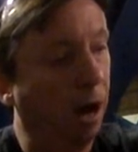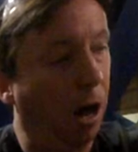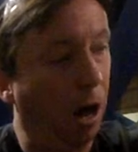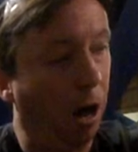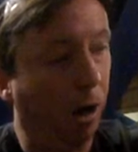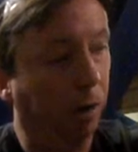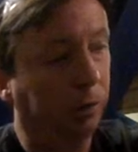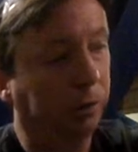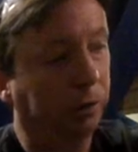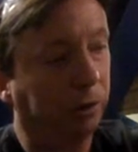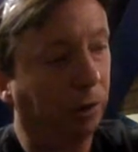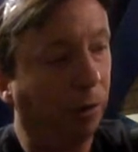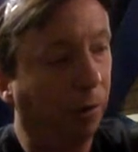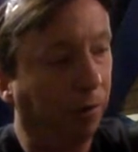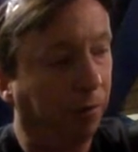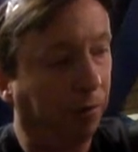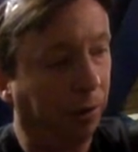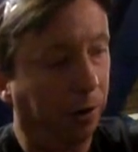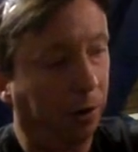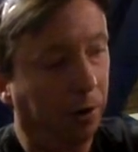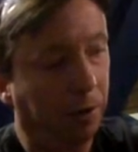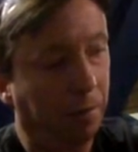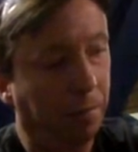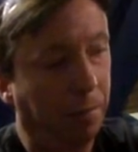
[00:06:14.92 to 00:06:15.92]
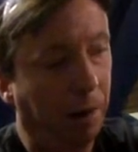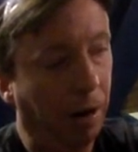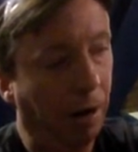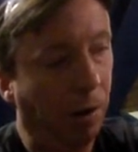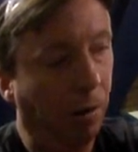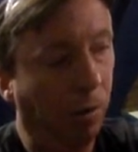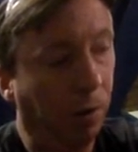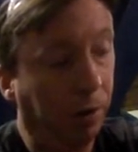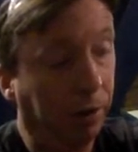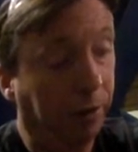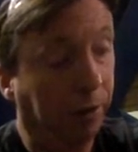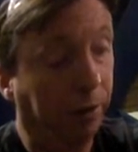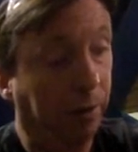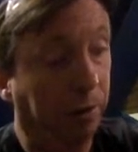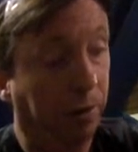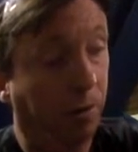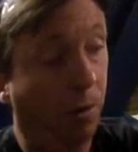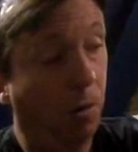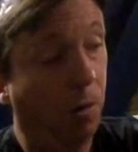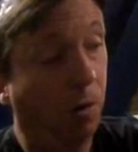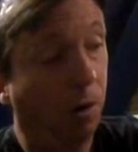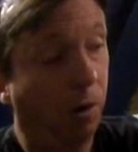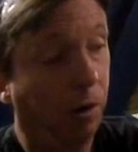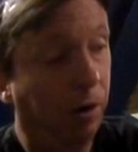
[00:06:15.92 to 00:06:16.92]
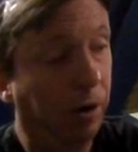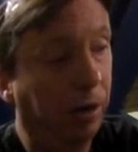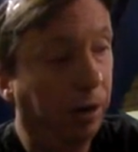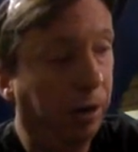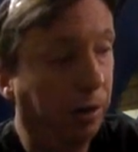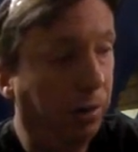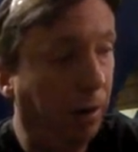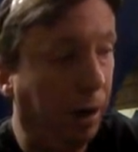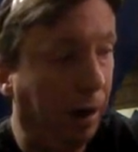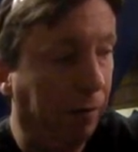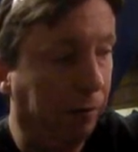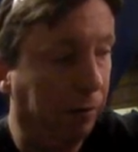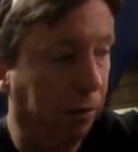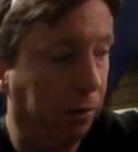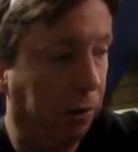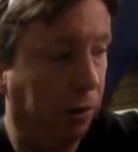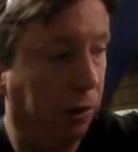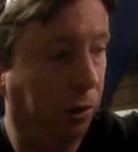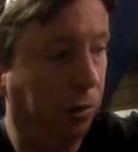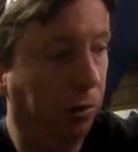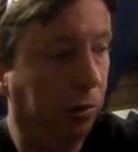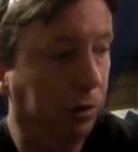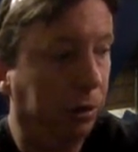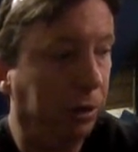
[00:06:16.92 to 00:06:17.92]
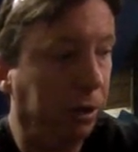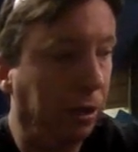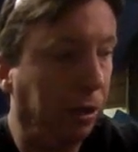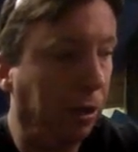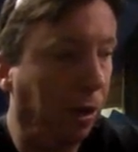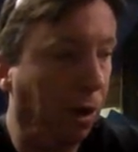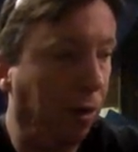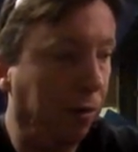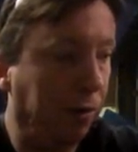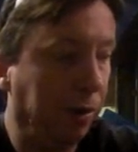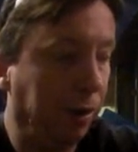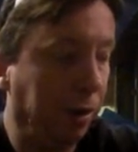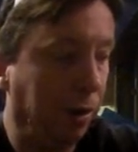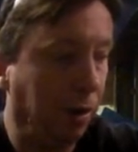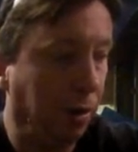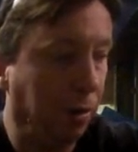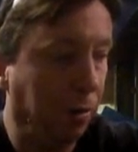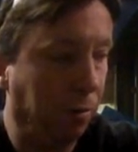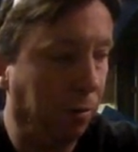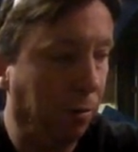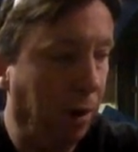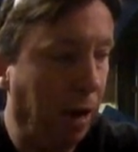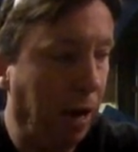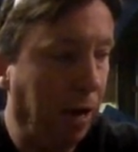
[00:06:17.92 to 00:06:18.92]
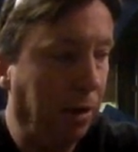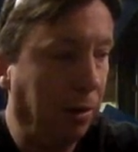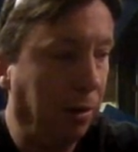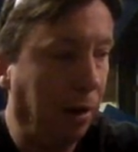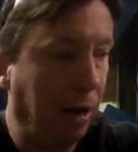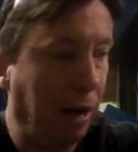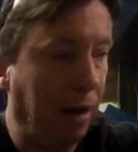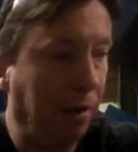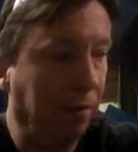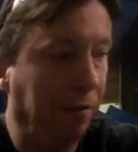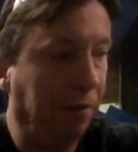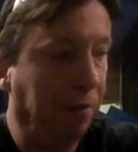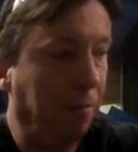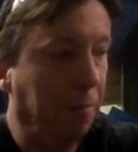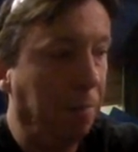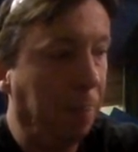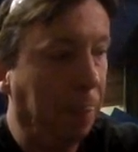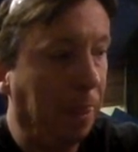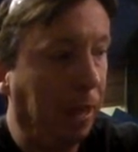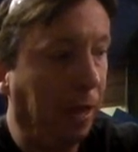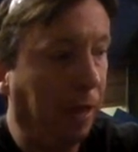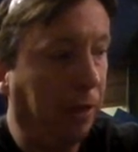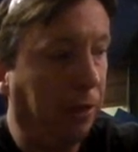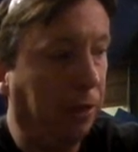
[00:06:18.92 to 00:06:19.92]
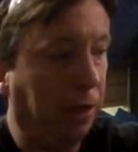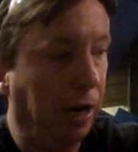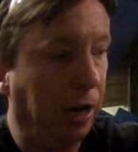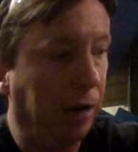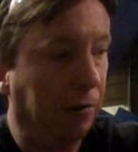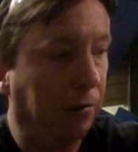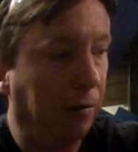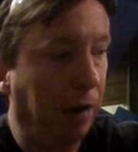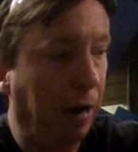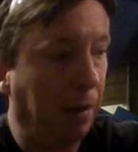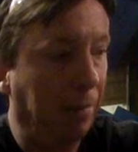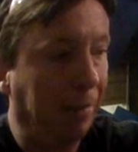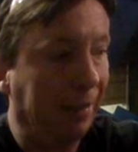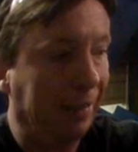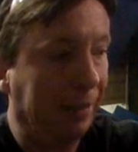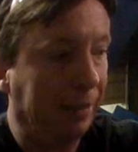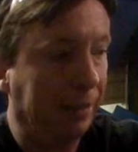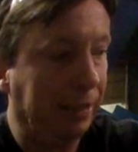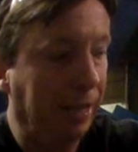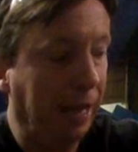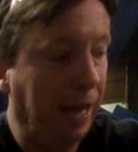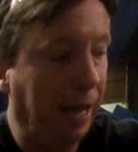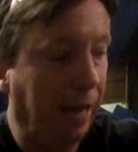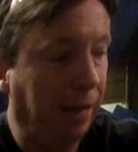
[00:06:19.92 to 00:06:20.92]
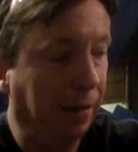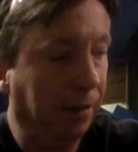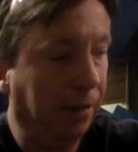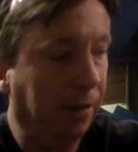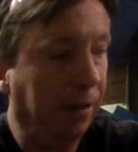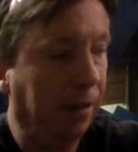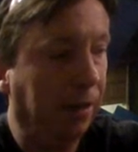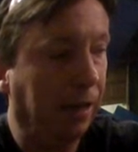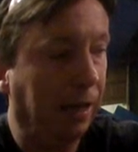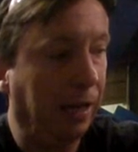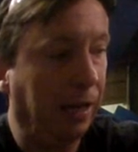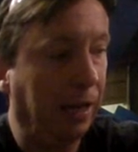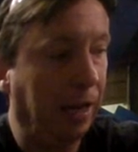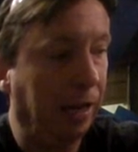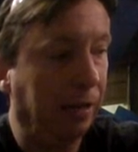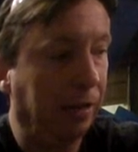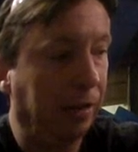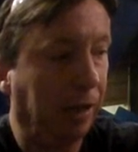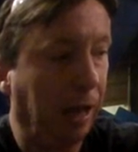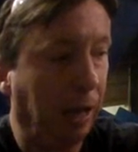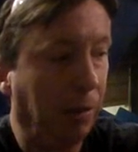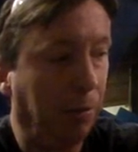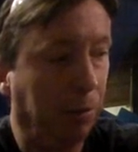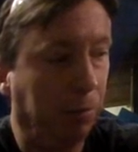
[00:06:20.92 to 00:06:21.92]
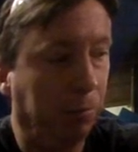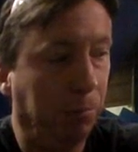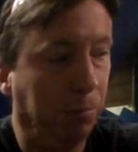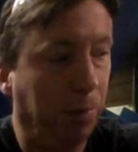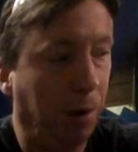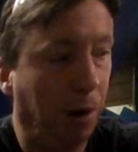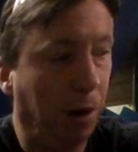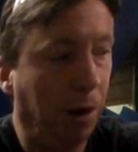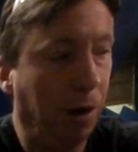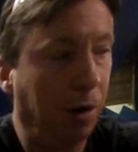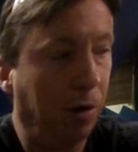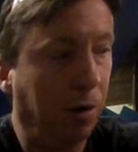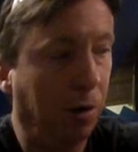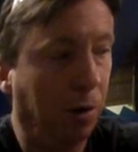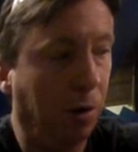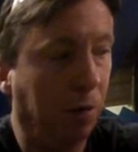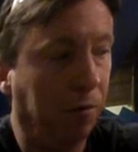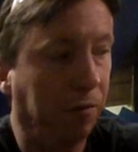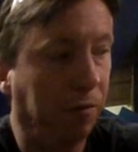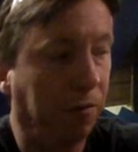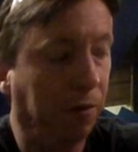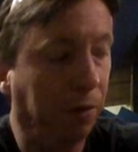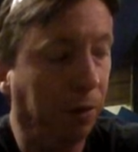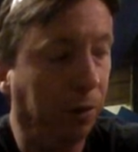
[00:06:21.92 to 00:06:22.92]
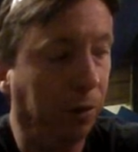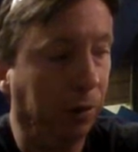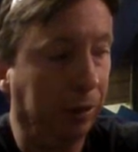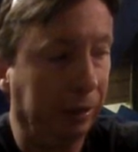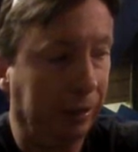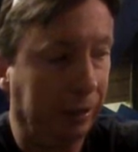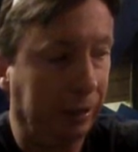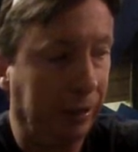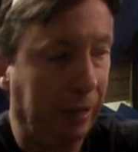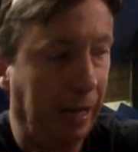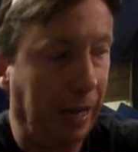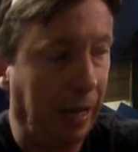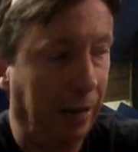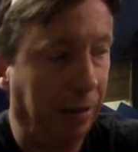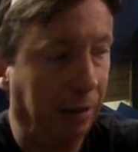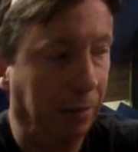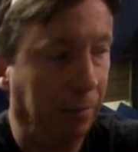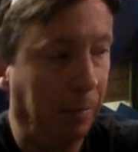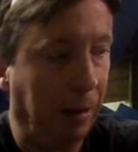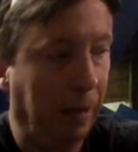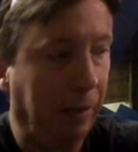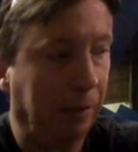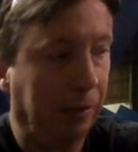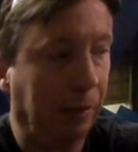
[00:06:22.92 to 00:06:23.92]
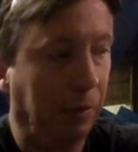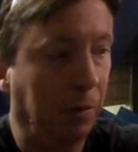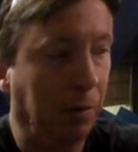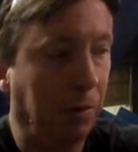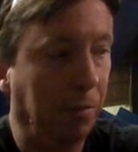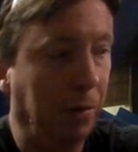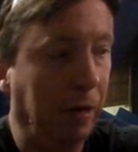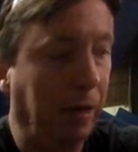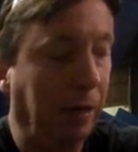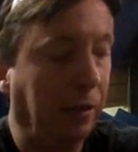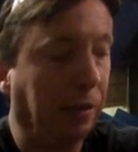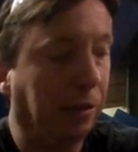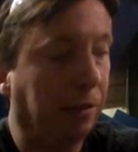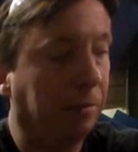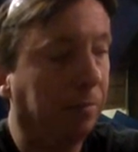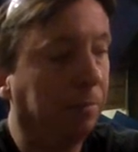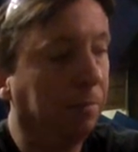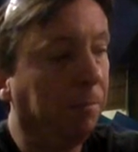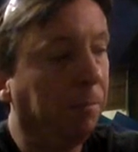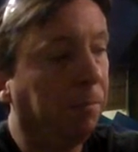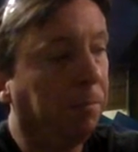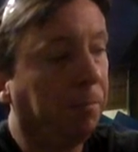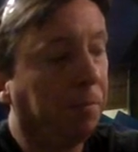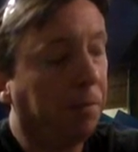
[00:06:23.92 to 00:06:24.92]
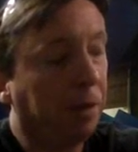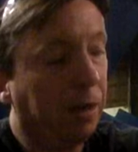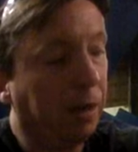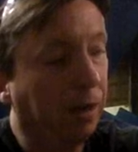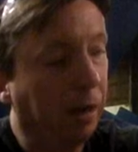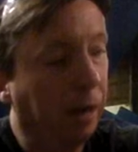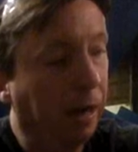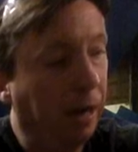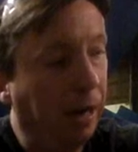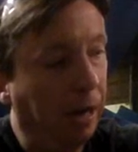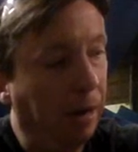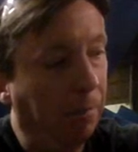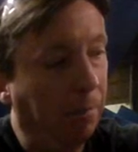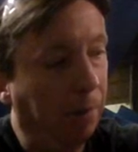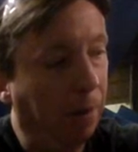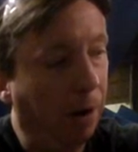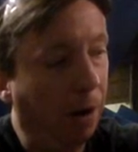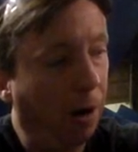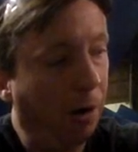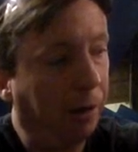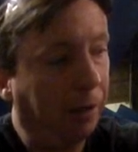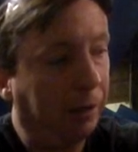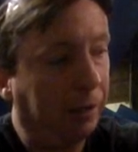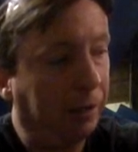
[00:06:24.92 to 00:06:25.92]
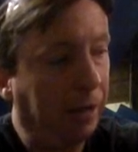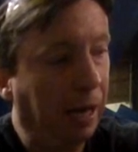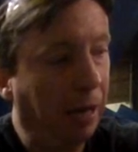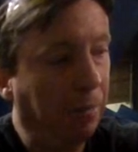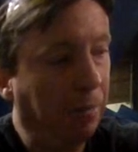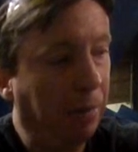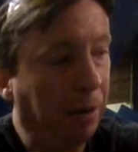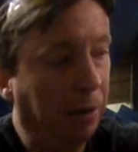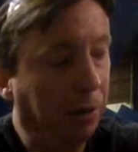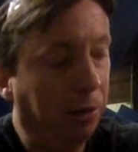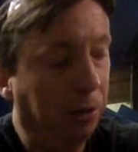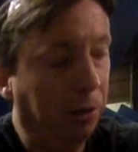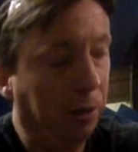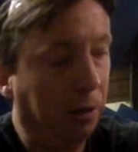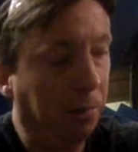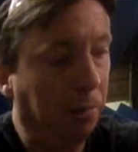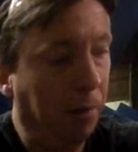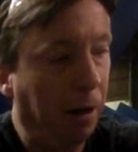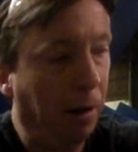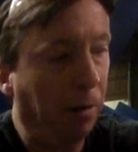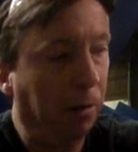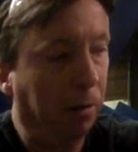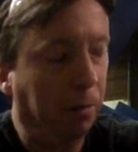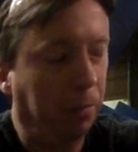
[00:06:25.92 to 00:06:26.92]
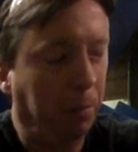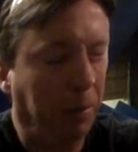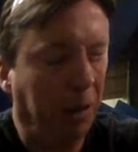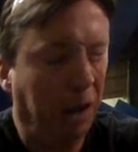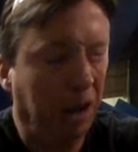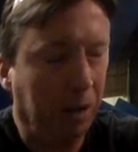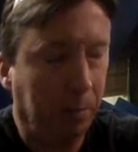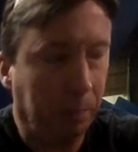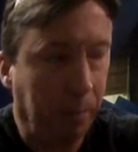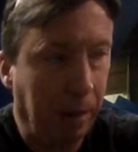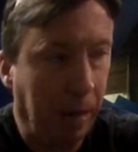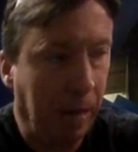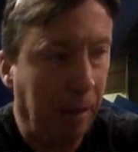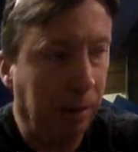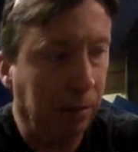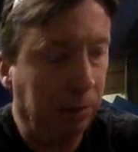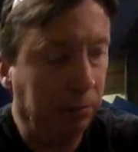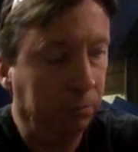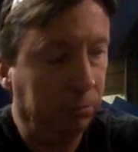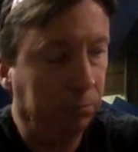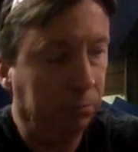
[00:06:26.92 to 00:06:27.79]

Also, if you're going to bale with the door, you have to choose, over here on the right, you have eject ram extend, and then it's labeled part or full extend is basically what it means. Part extend means you're going to bale with a plug bale.